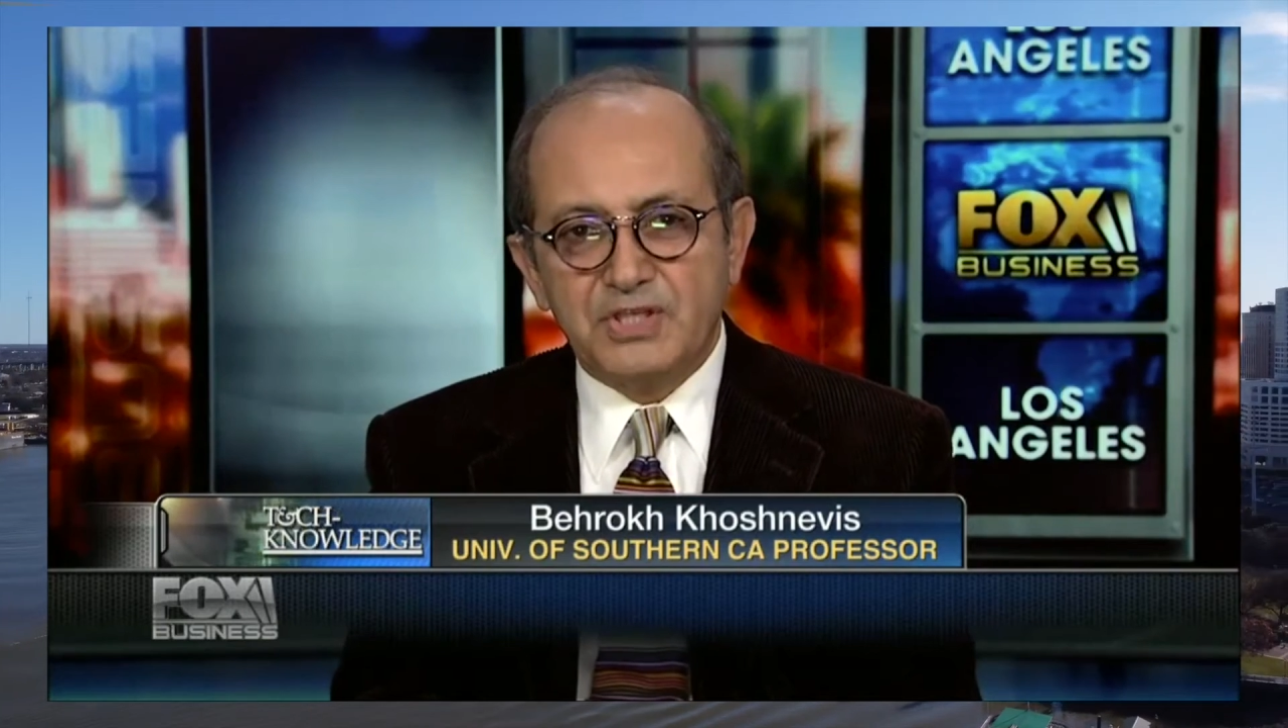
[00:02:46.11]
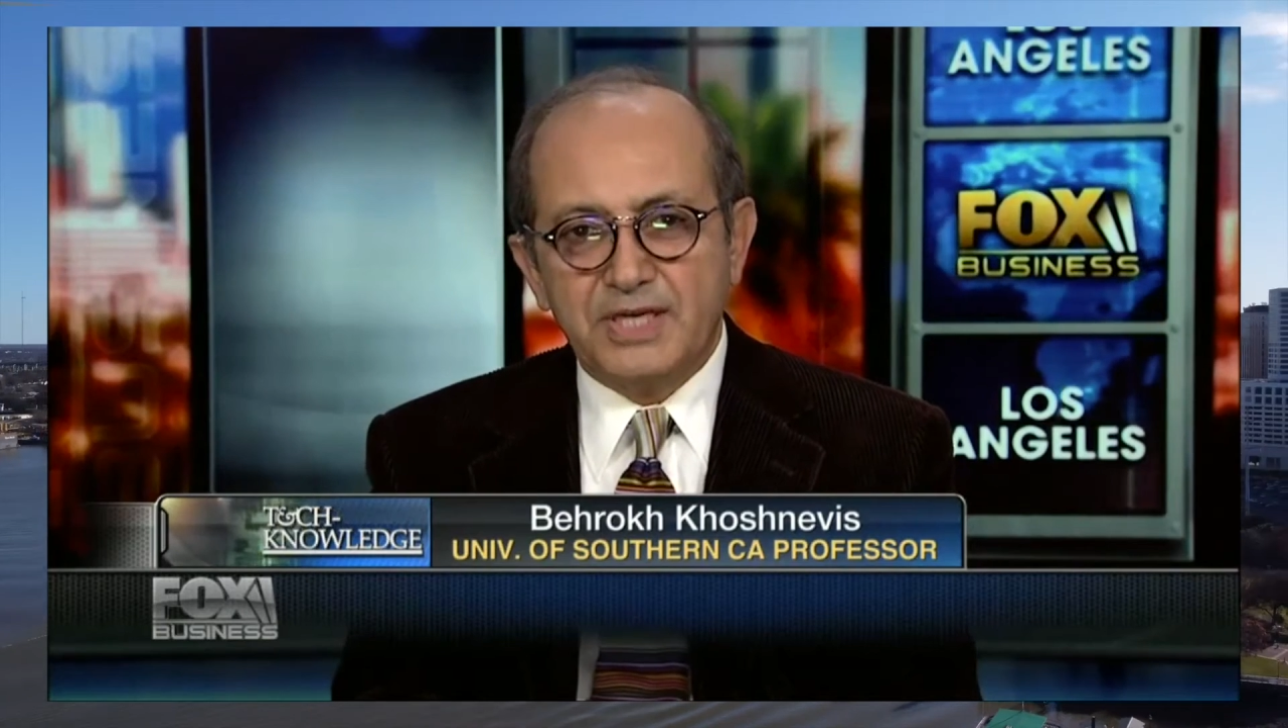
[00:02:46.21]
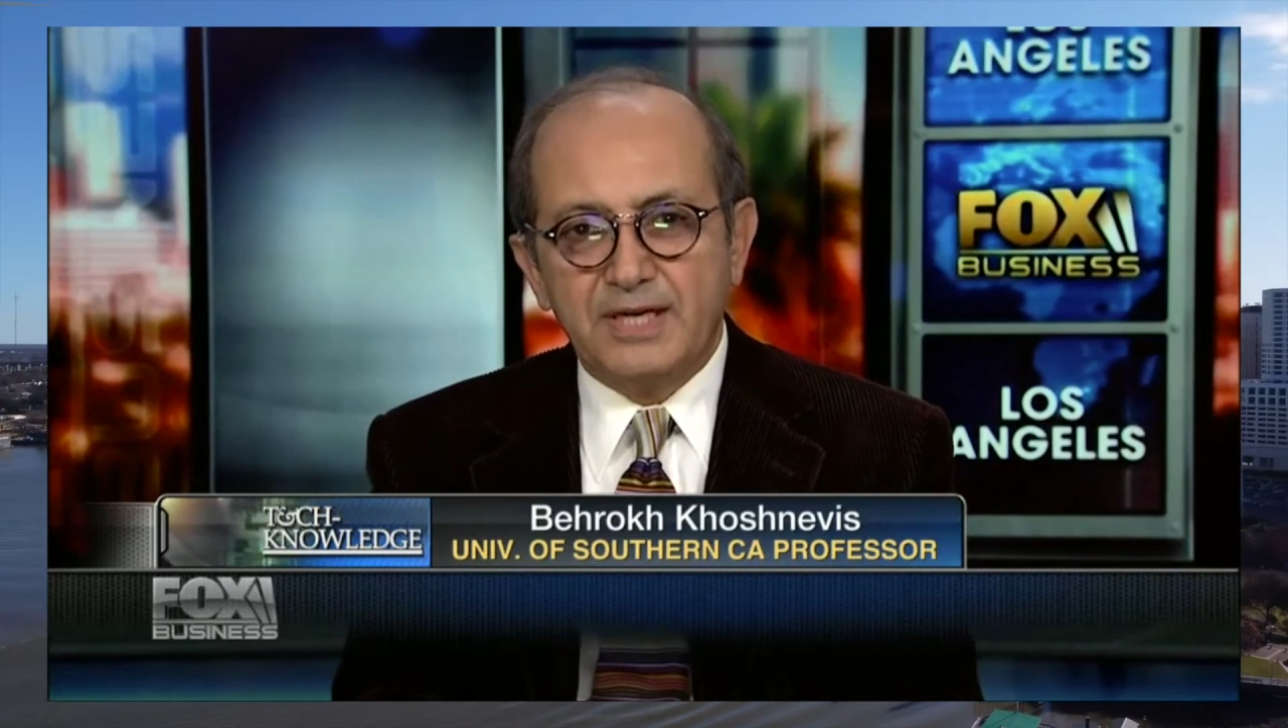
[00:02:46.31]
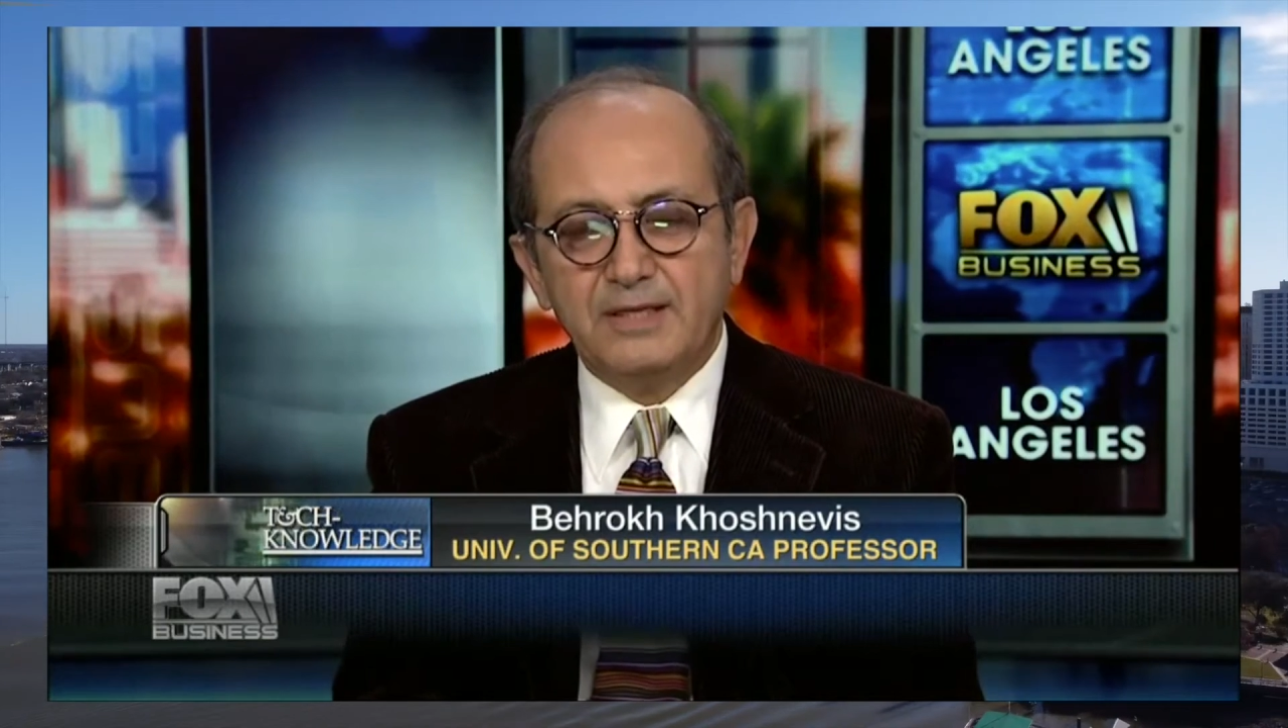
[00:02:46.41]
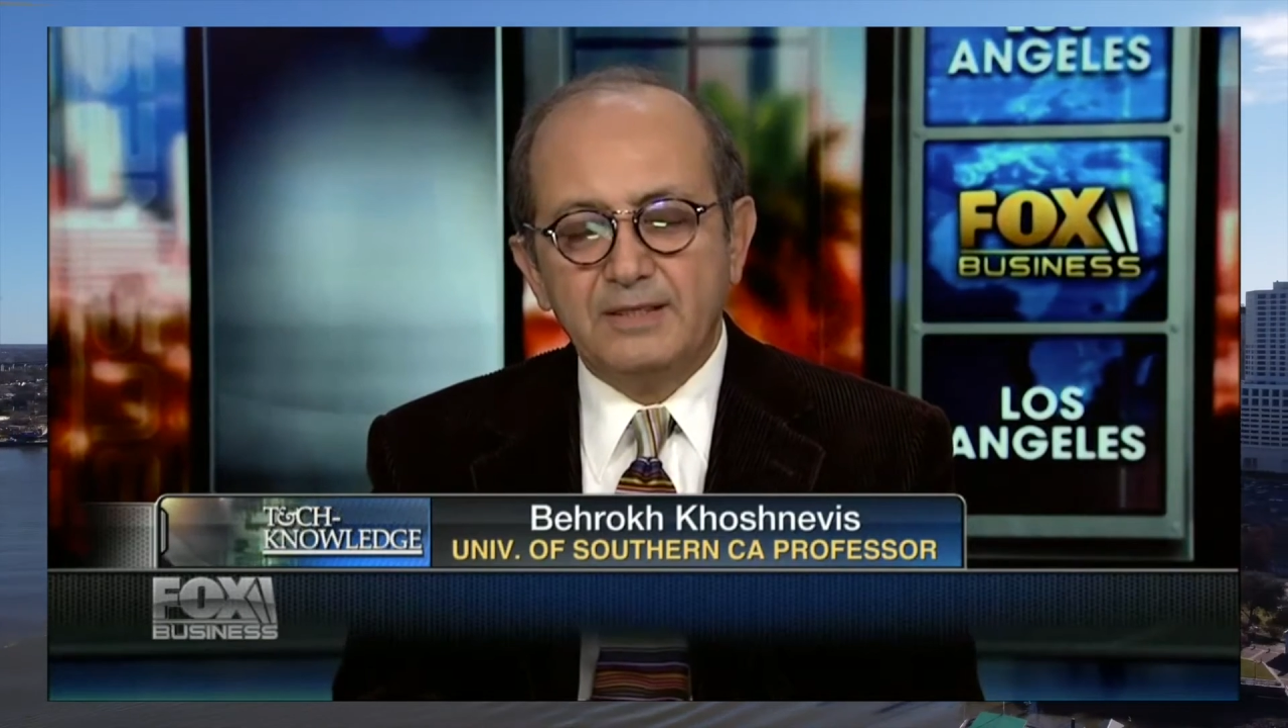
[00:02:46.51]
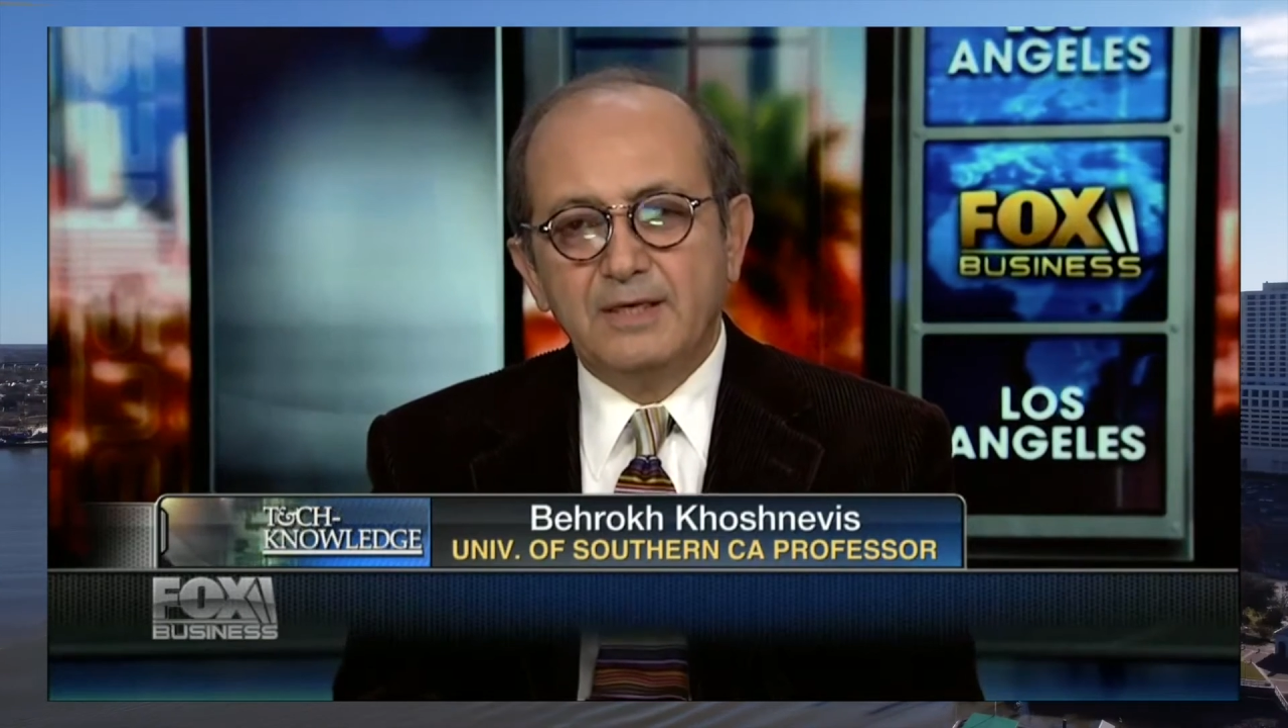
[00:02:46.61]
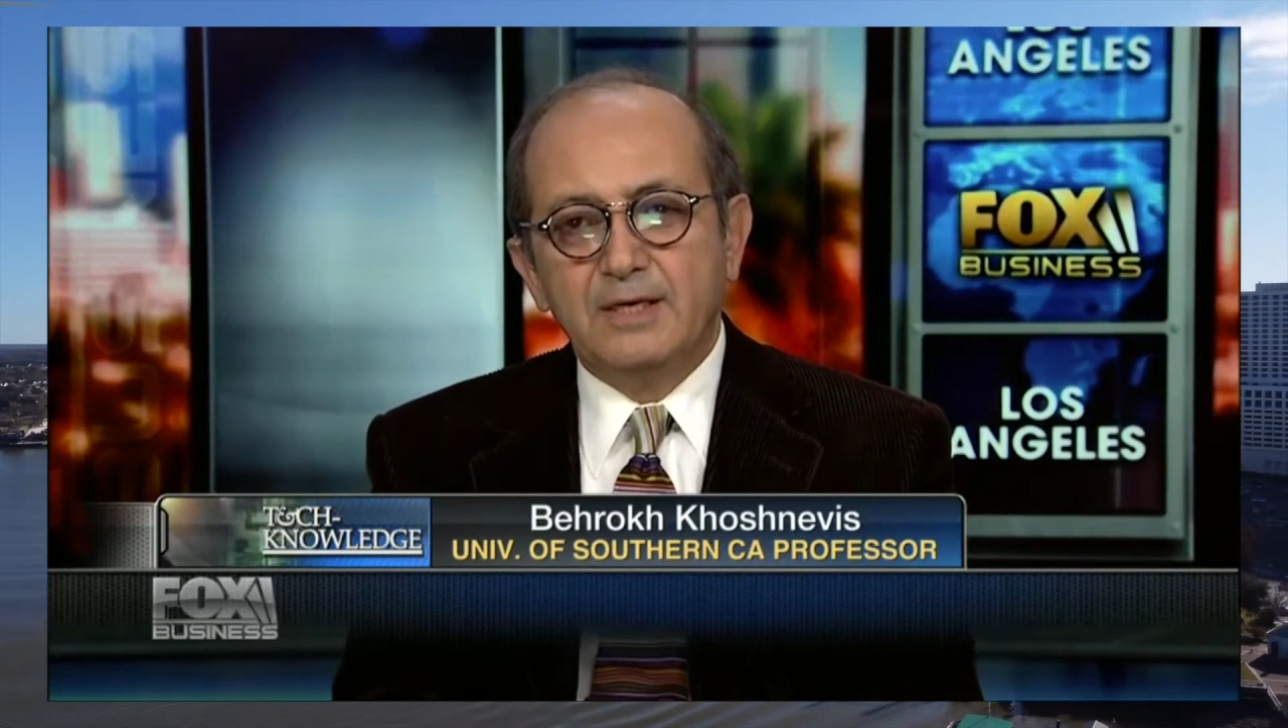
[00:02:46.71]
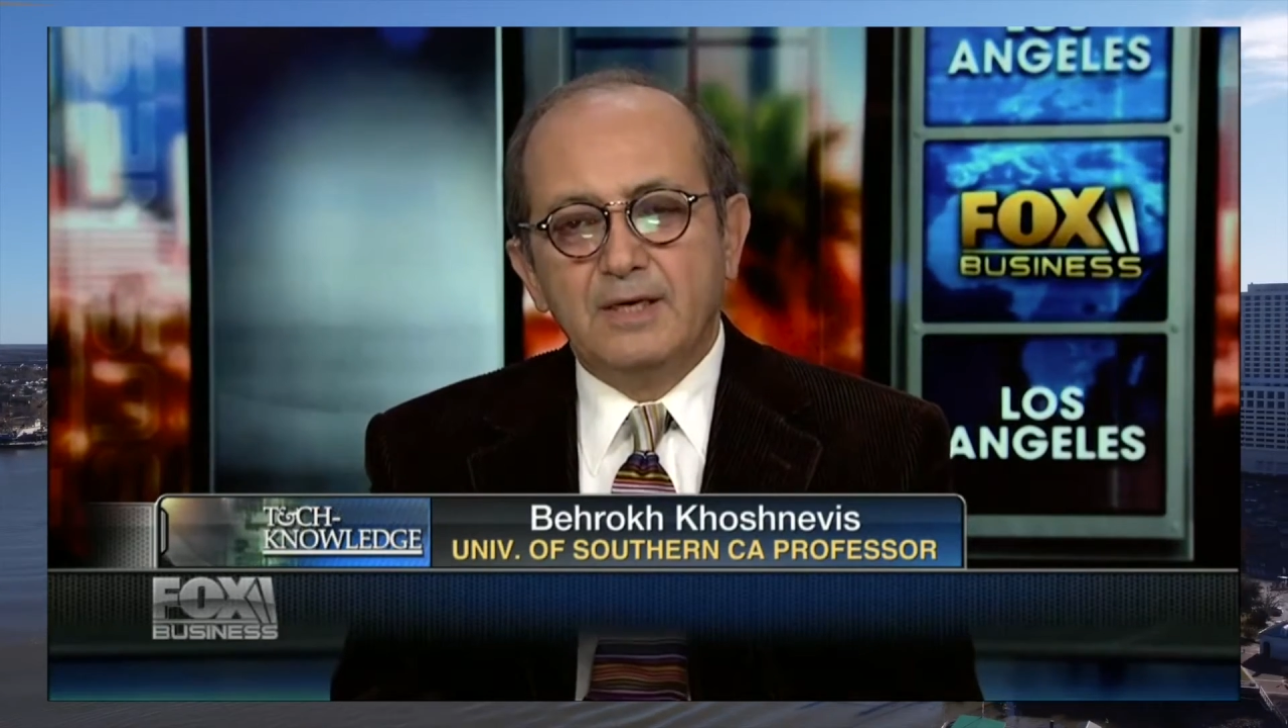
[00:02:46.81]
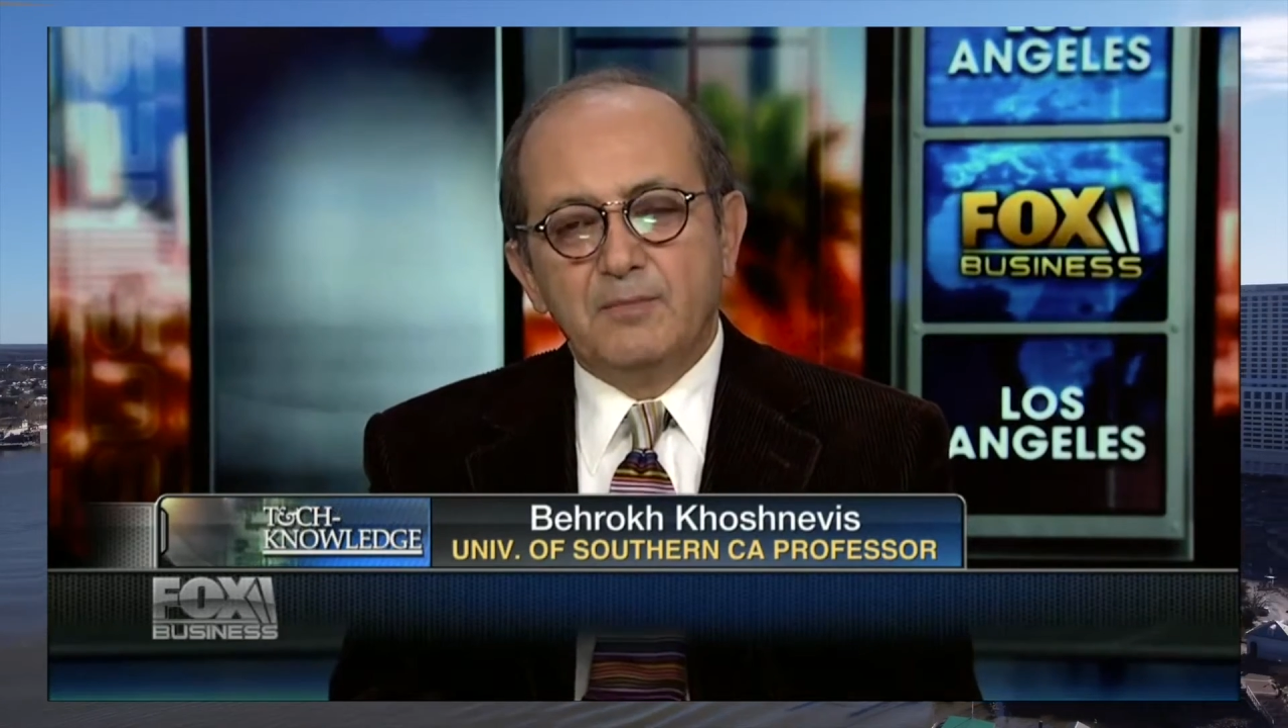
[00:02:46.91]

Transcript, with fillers: scale